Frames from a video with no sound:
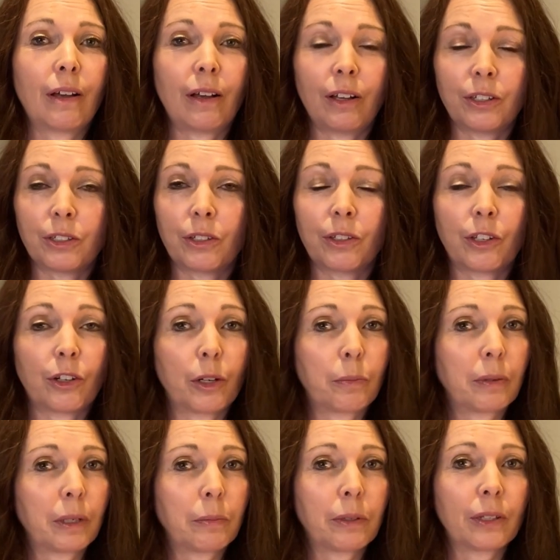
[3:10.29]
Also, there are
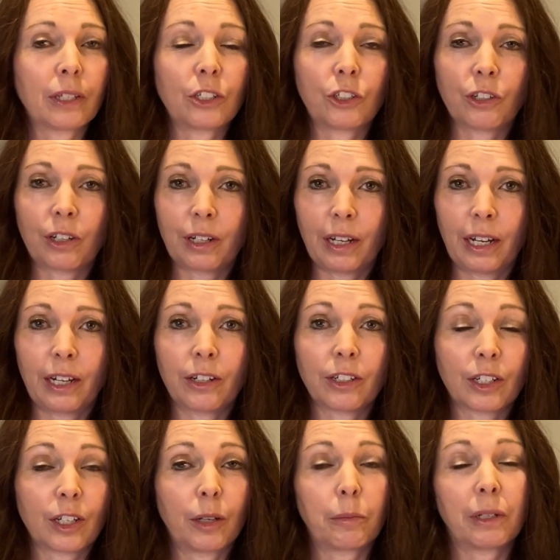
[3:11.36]
people that you can hire to
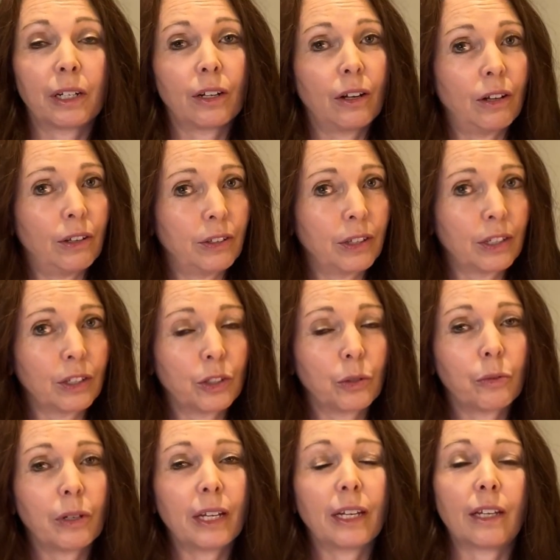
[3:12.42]
come in and haul things
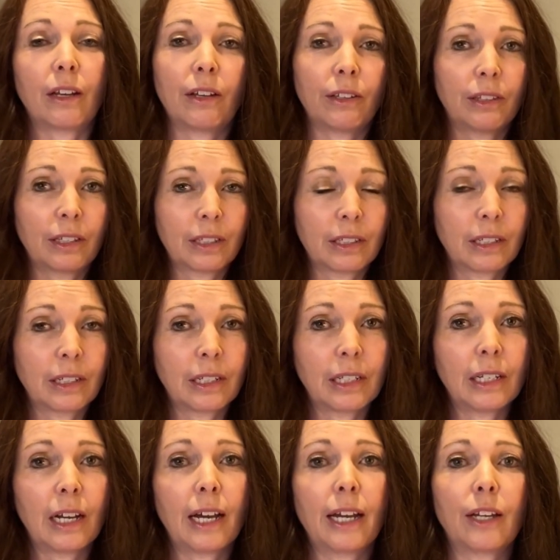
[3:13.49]
away, haul things to
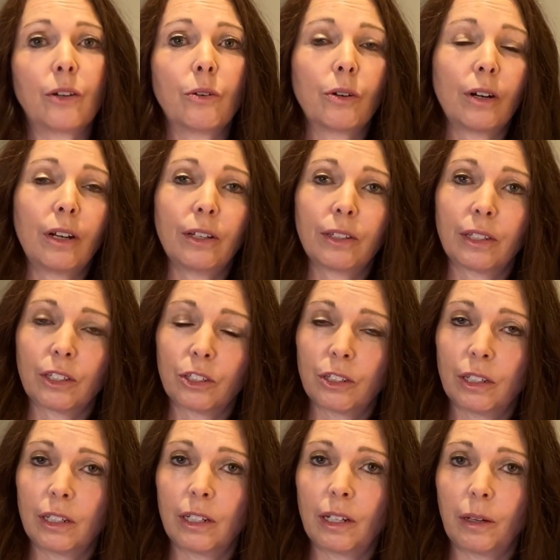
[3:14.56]
DI, or haul things
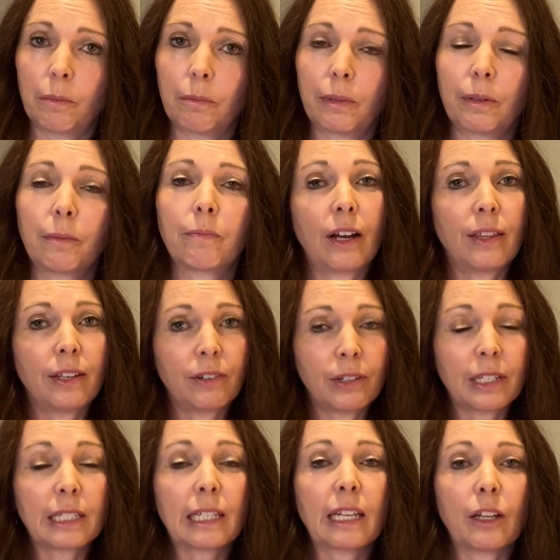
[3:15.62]
to the dump. There
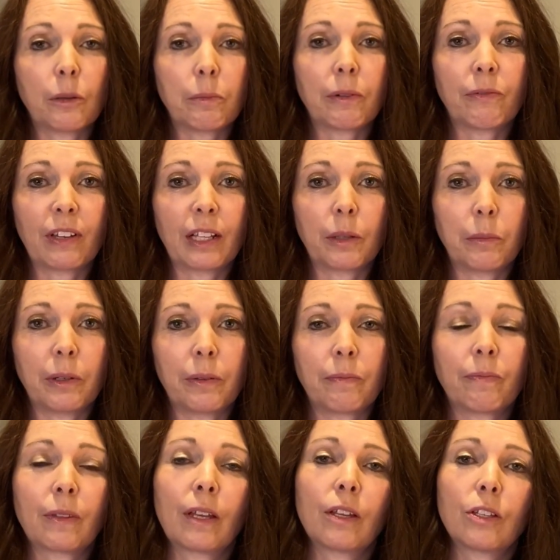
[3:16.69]
is help available.
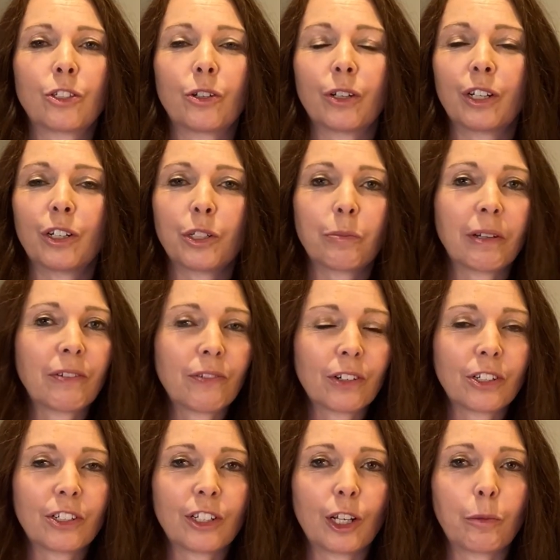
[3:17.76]
So here's my
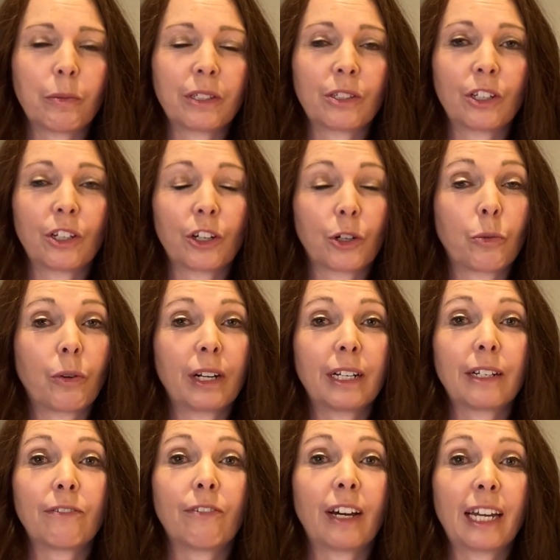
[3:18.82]
first tip, is that you're going to want to
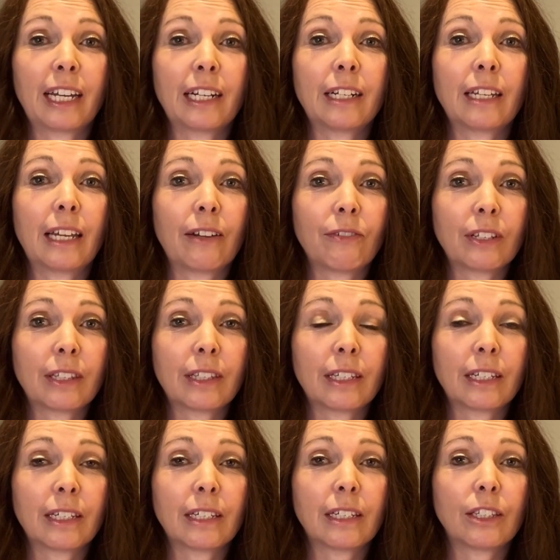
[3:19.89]
divide
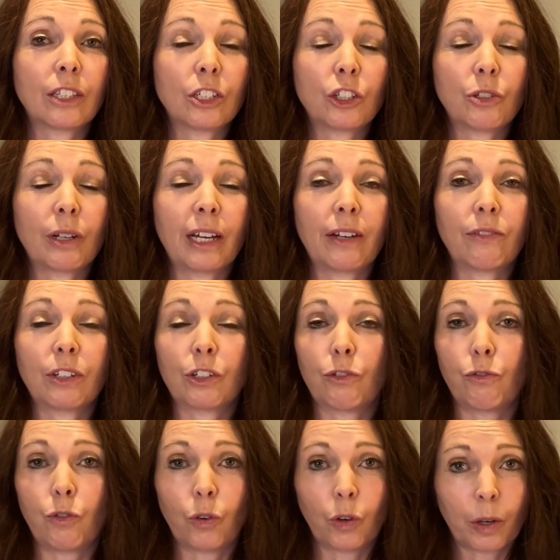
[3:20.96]
everything that you have into
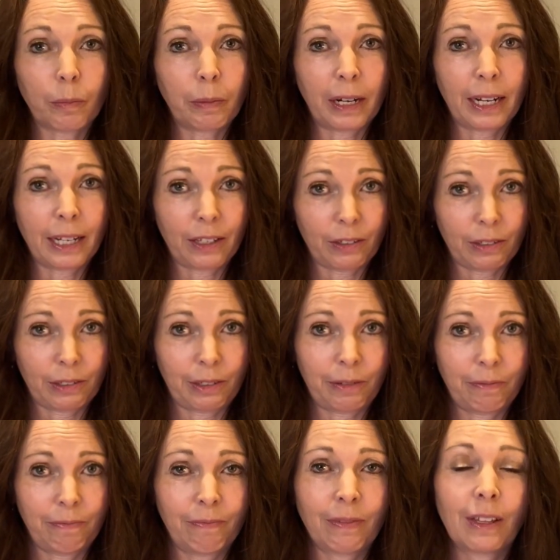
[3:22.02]
4 piles.
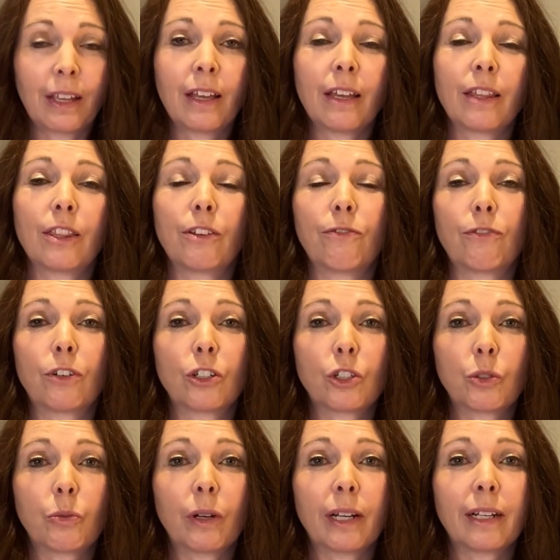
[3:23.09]
The
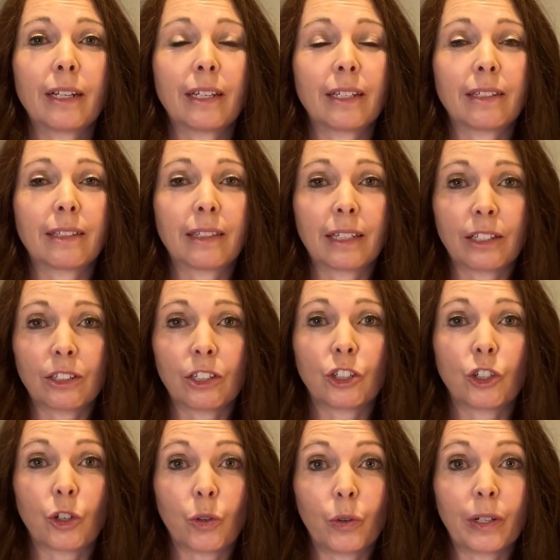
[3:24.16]
first one is things that
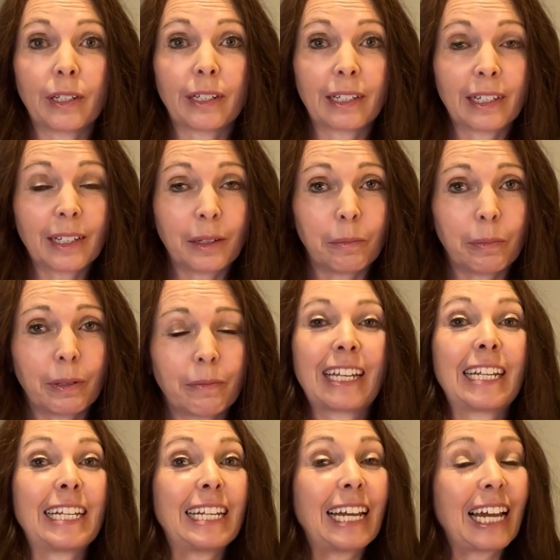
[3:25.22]
you're going to keep.
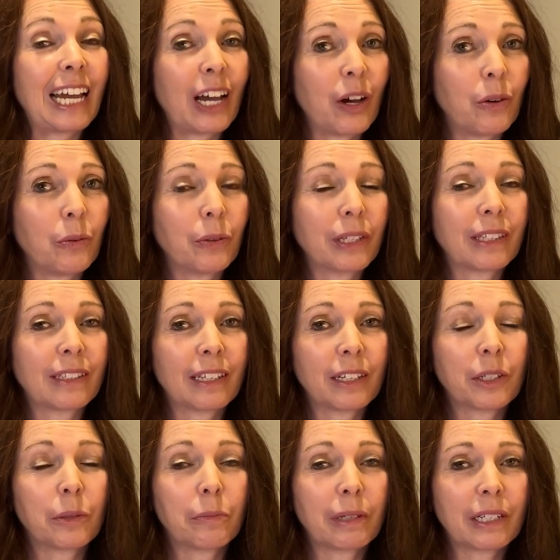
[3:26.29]
Now, with
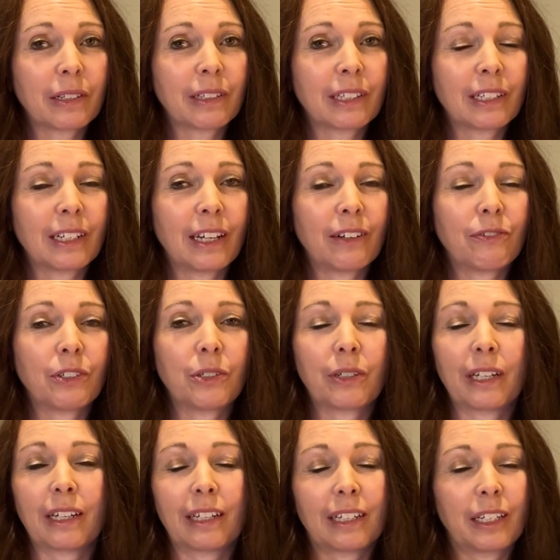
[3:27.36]
sentimental stuff, you
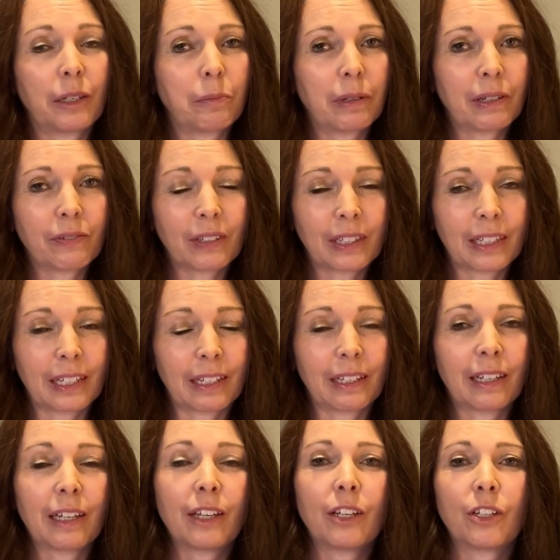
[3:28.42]
can't keep everything.
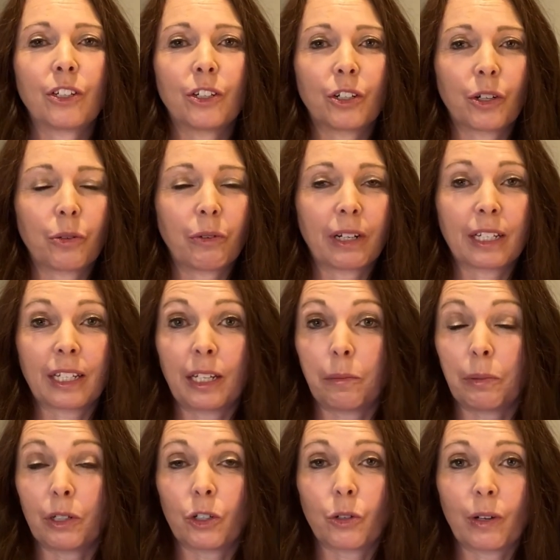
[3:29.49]
You're going to want to
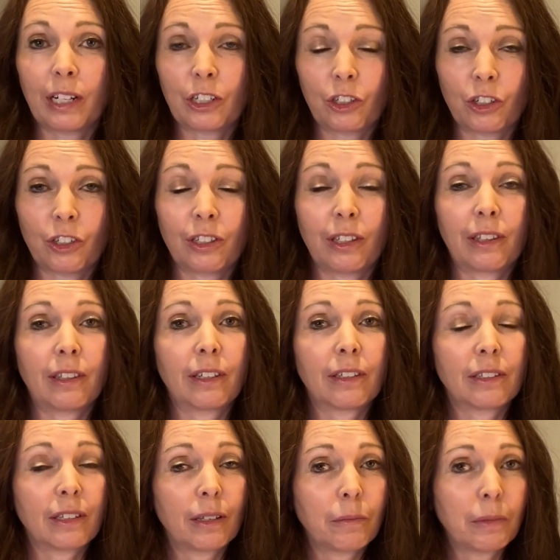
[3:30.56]
keep your treasures, the
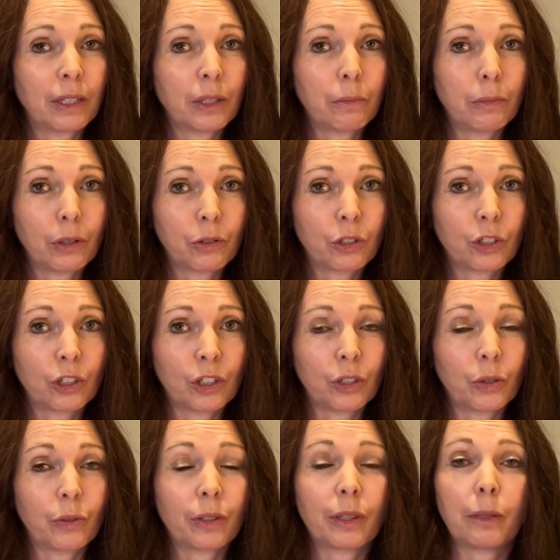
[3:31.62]
things that mean the most to
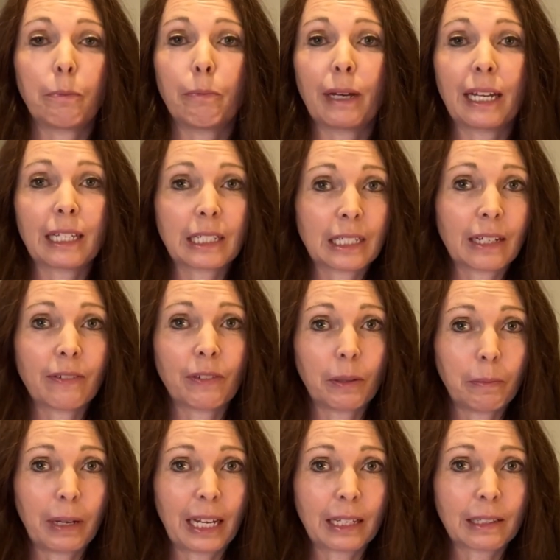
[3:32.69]
you, the best of the
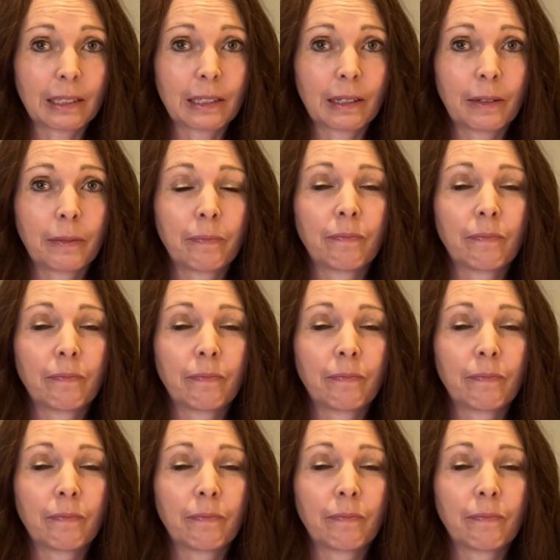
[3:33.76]
best.